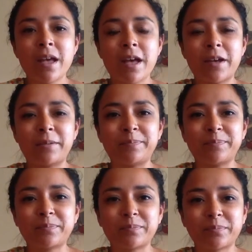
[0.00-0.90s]

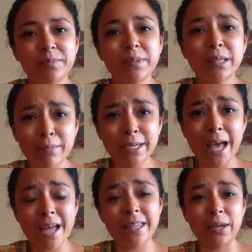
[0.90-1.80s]
But
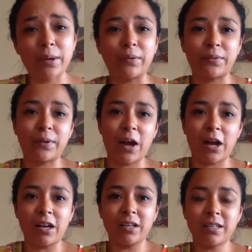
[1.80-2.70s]
yeah, I think
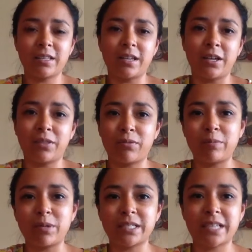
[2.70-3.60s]
overall the 3
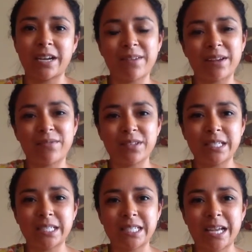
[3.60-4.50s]
books that I read for
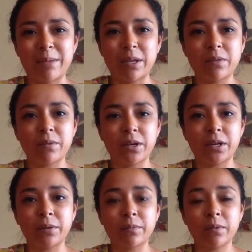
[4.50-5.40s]
this assignment
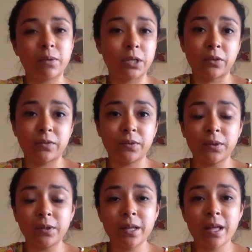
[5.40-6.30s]
were
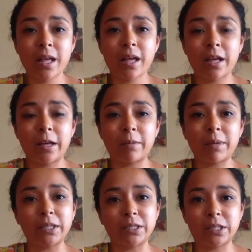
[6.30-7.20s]
wonderful.
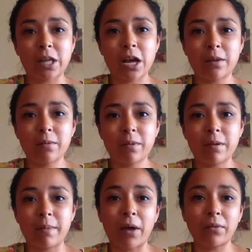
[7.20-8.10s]
I learned a lot
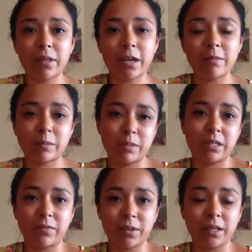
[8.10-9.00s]
about them,
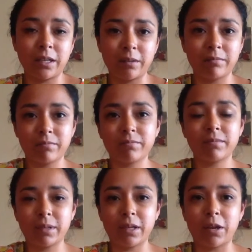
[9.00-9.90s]
specifically,
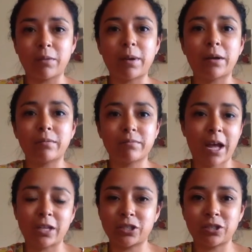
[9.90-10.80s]
about
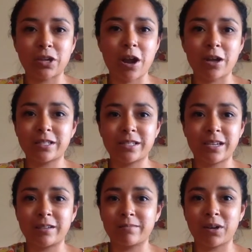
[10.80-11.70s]
astronauts
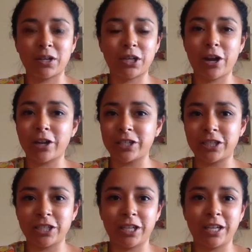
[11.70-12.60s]
and
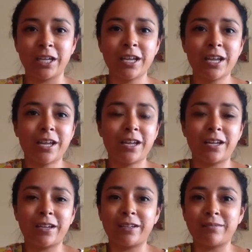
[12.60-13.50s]
archaeology
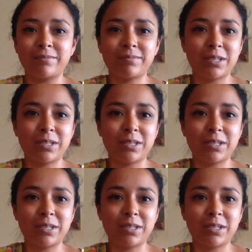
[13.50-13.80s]
and,